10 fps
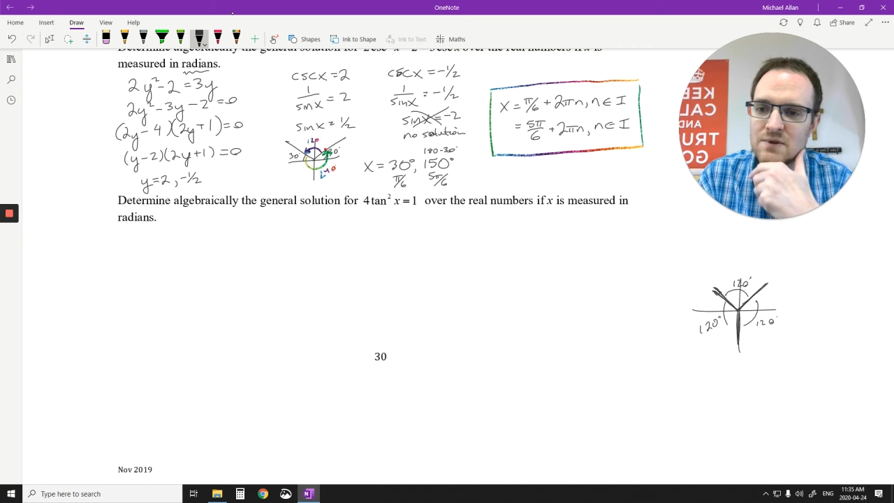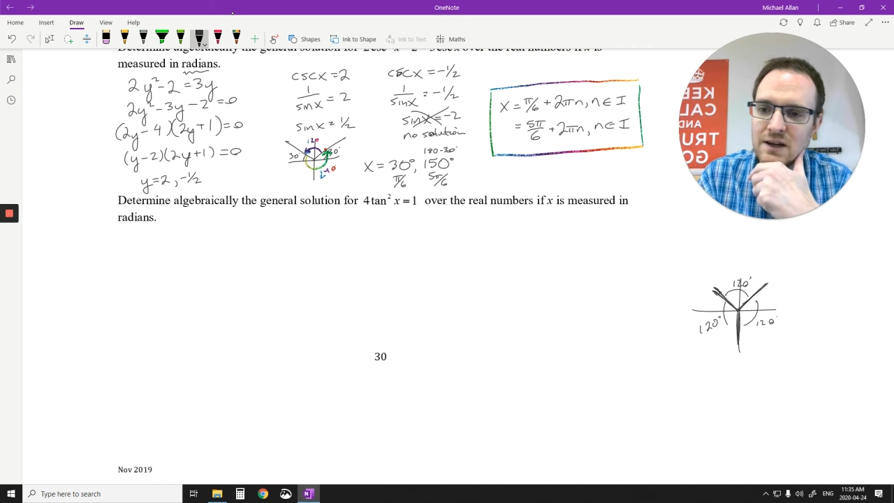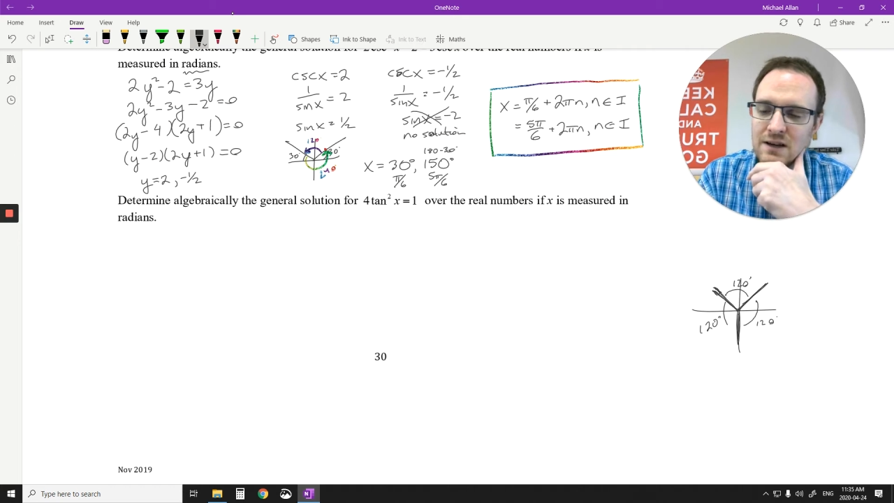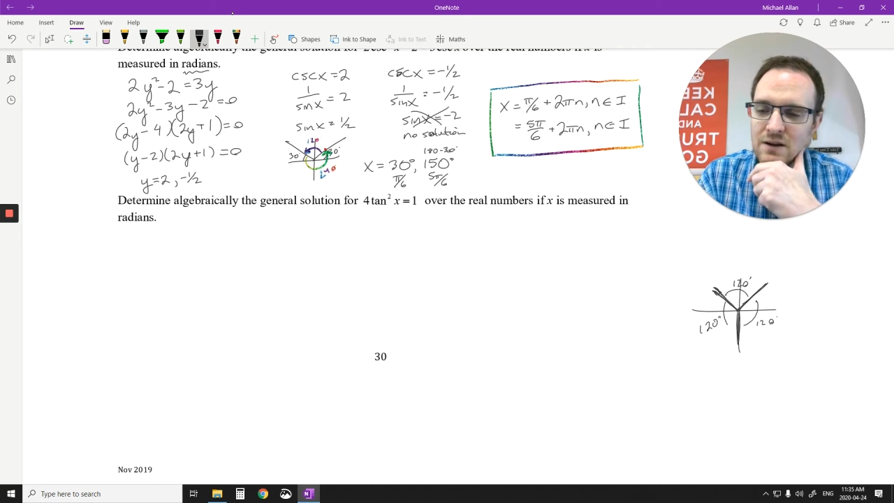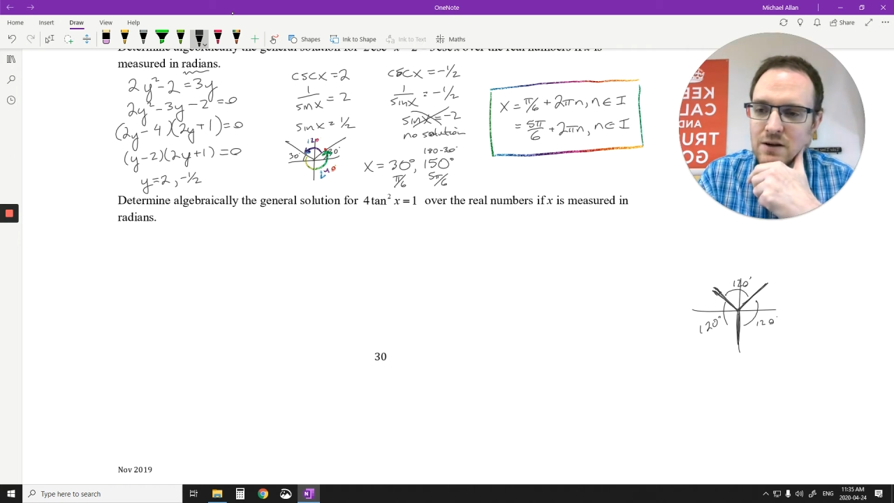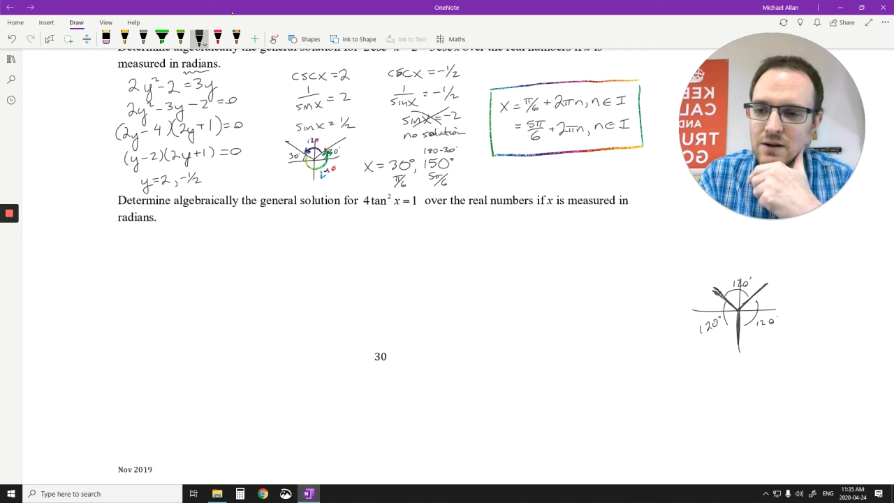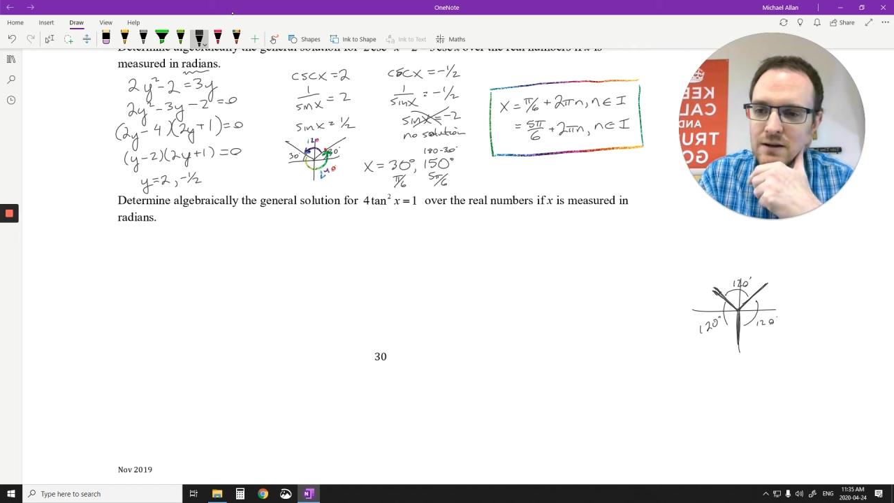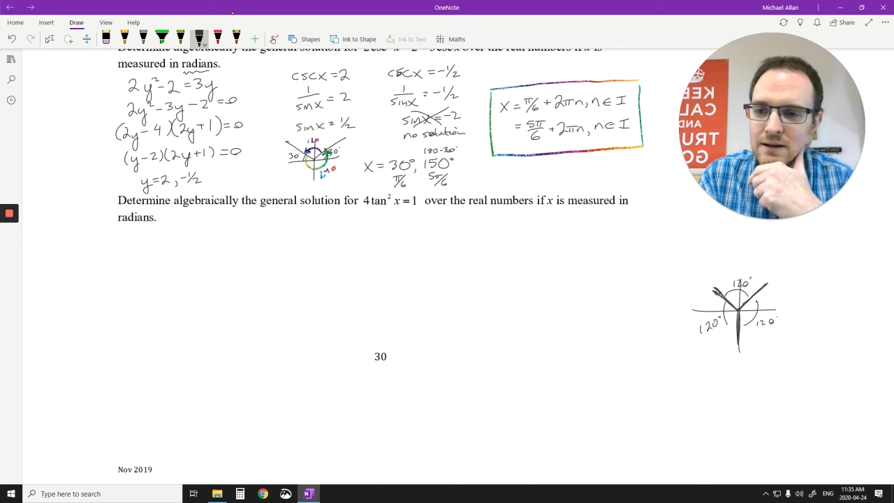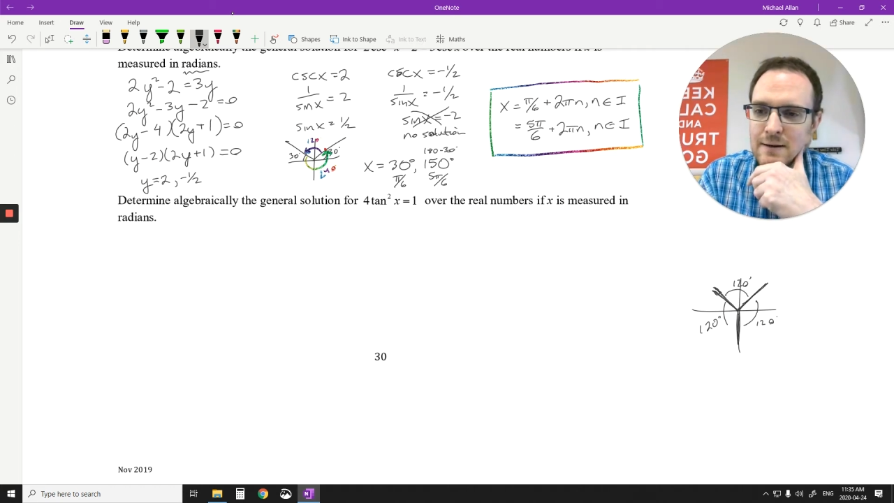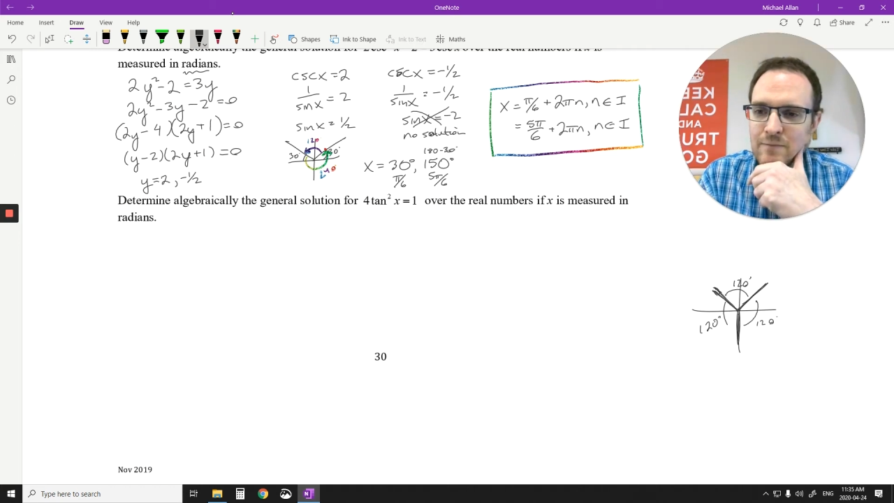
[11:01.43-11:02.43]
So I can
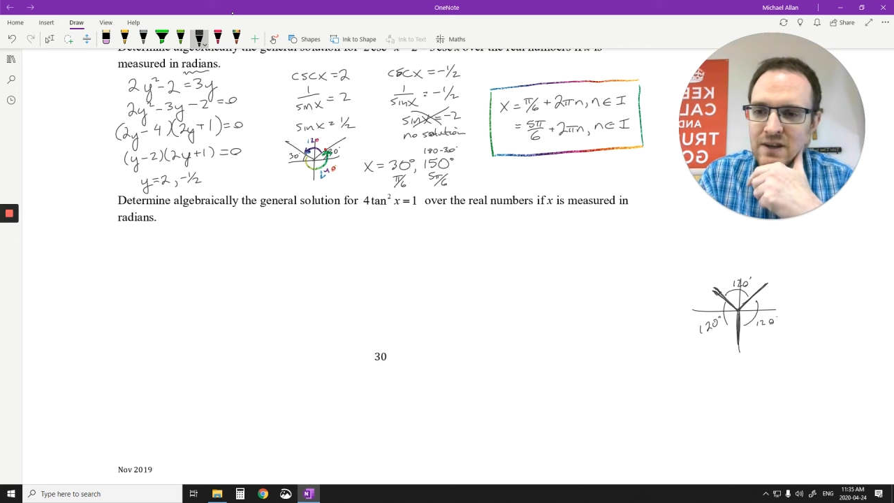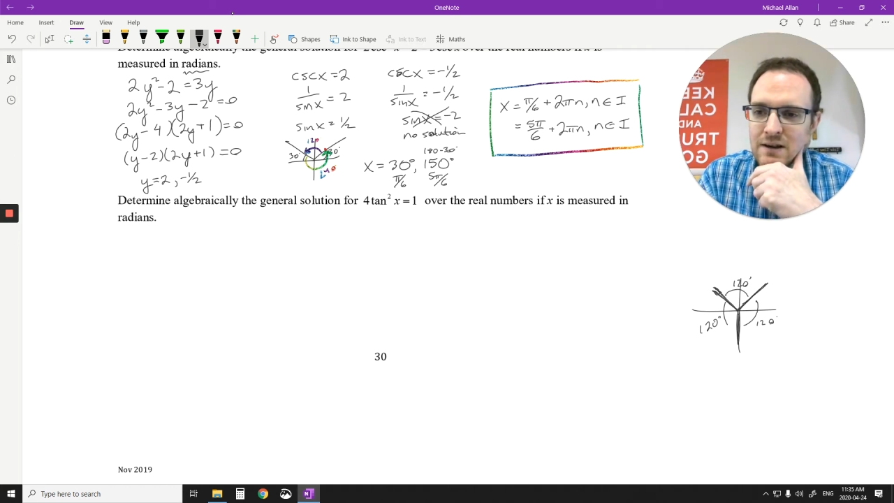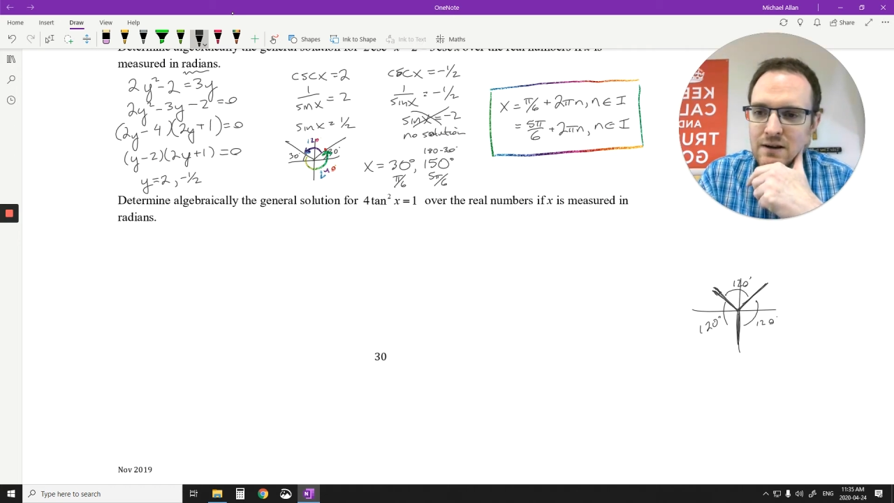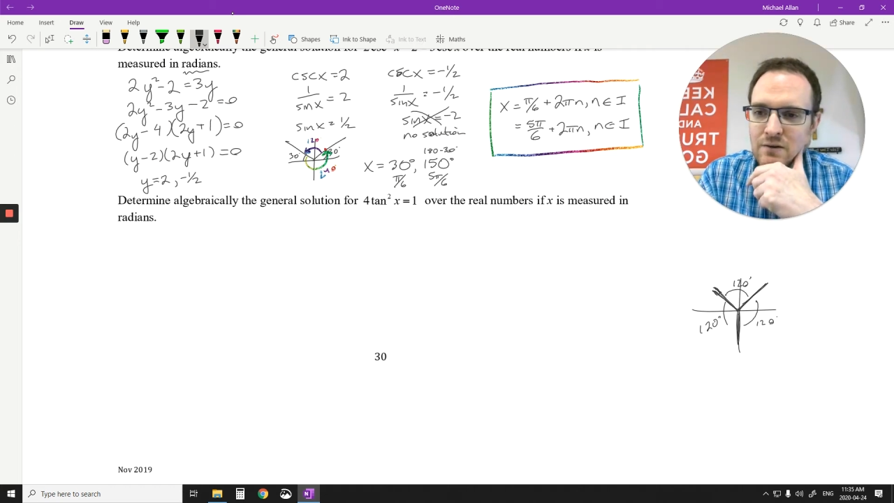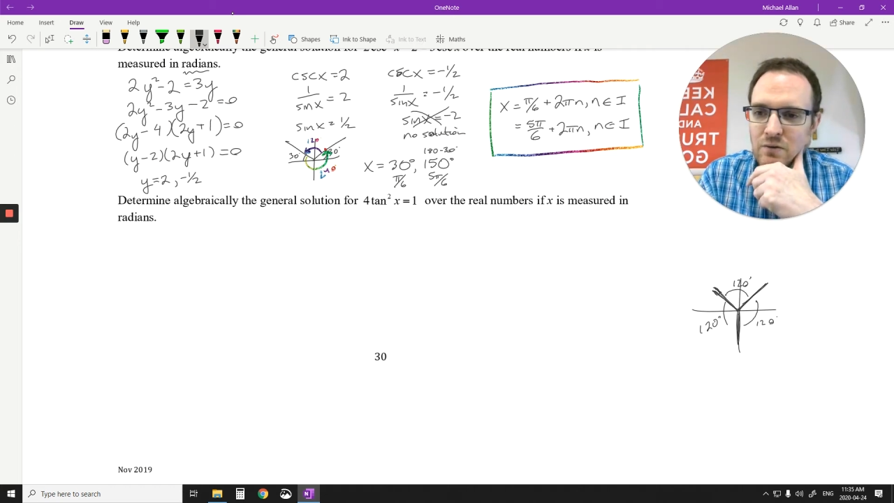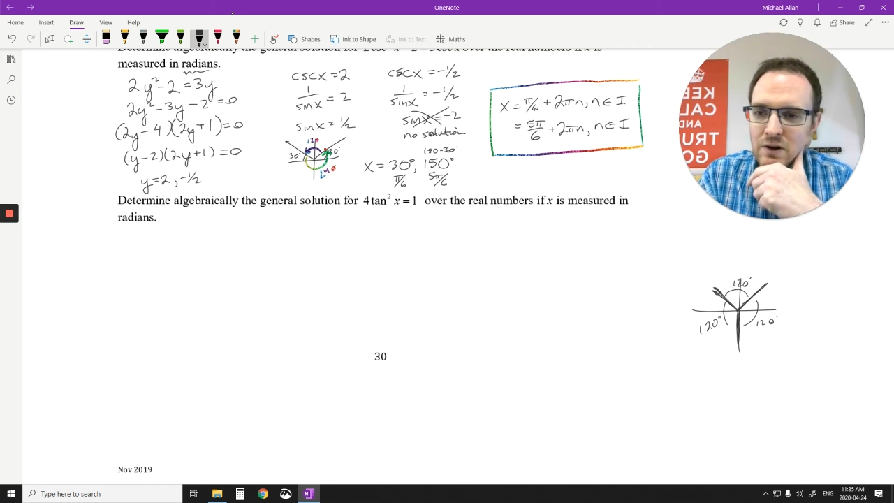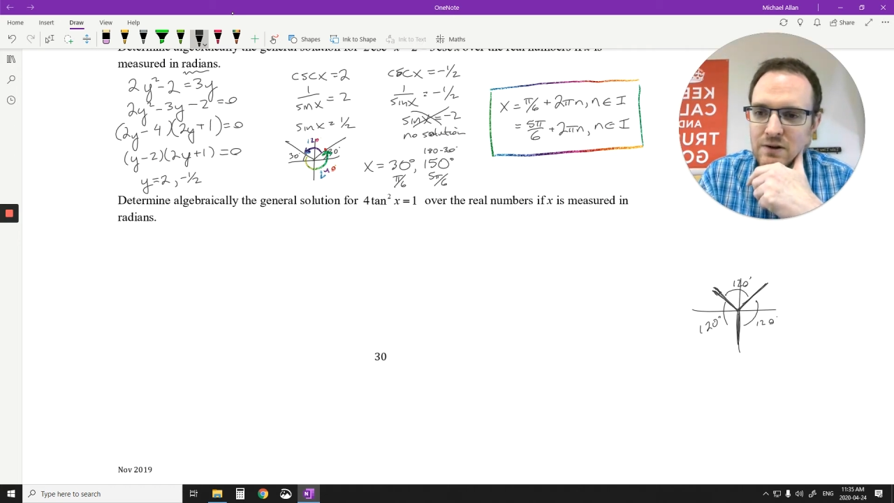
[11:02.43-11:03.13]
go, well,